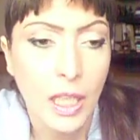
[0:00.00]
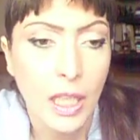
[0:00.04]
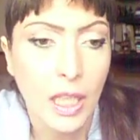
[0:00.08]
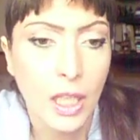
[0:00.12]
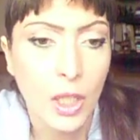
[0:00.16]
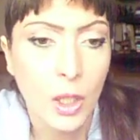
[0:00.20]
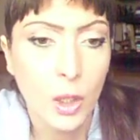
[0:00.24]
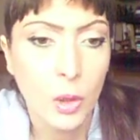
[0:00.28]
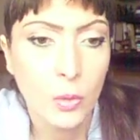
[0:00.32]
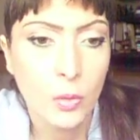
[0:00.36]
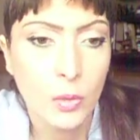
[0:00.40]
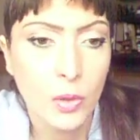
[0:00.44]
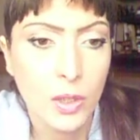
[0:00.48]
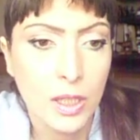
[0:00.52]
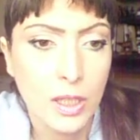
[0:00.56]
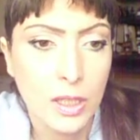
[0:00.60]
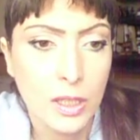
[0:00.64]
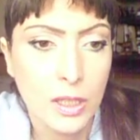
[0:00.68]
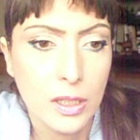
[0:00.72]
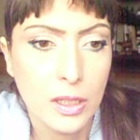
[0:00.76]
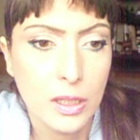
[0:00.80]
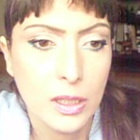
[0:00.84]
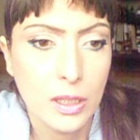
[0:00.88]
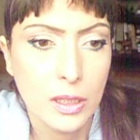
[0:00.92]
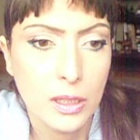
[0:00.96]

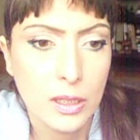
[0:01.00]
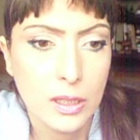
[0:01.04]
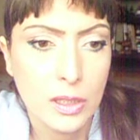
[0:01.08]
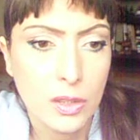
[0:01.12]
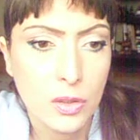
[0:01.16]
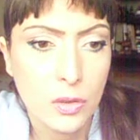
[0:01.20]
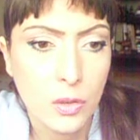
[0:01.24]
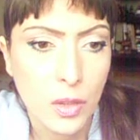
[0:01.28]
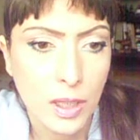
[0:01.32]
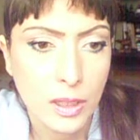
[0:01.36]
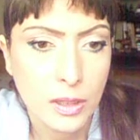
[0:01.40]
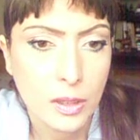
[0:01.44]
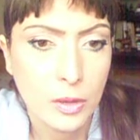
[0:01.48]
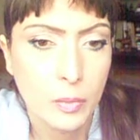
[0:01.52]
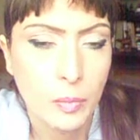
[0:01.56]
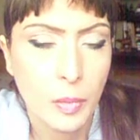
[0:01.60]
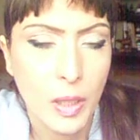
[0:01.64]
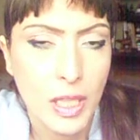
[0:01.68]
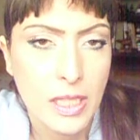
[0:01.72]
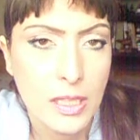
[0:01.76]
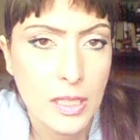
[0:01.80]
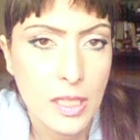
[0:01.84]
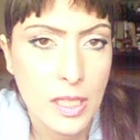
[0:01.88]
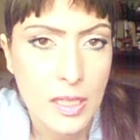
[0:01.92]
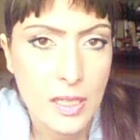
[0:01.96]
were struck
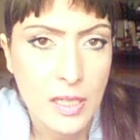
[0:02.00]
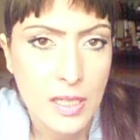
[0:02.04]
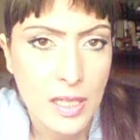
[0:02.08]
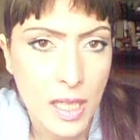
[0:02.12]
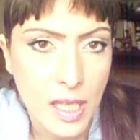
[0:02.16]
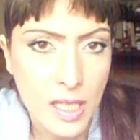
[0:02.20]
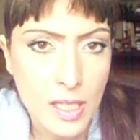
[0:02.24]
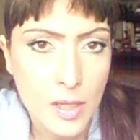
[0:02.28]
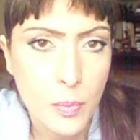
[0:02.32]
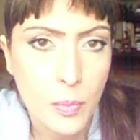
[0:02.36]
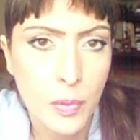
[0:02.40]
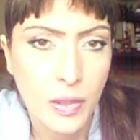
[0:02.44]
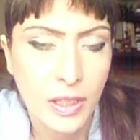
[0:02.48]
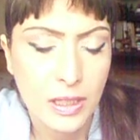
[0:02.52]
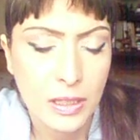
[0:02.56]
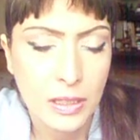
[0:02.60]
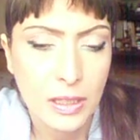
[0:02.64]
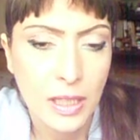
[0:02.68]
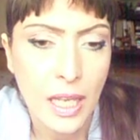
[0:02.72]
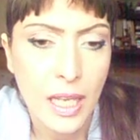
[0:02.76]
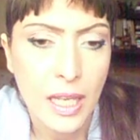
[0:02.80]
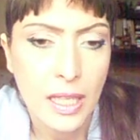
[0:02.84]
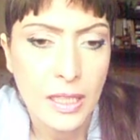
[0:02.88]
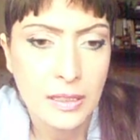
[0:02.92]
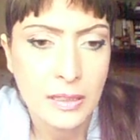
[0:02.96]
by this aspect,
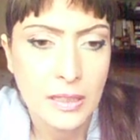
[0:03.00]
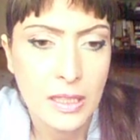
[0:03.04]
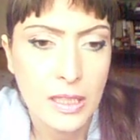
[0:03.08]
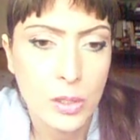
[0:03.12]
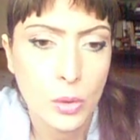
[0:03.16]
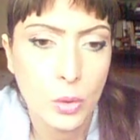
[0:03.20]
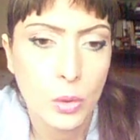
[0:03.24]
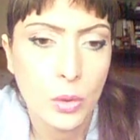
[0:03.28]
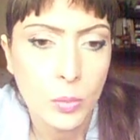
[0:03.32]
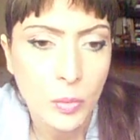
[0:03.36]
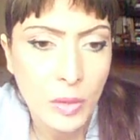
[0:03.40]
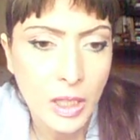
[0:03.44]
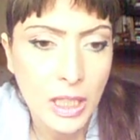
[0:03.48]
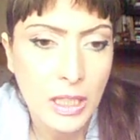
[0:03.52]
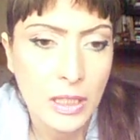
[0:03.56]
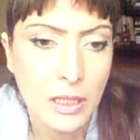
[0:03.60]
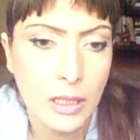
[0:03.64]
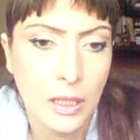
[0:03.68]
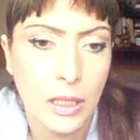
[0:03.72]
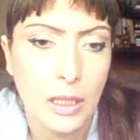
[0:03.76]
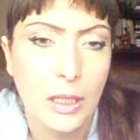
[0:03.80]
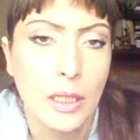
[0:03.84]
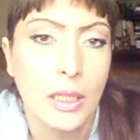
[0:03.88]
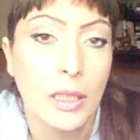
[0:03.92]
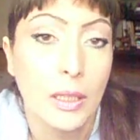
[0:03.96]
and this could mean.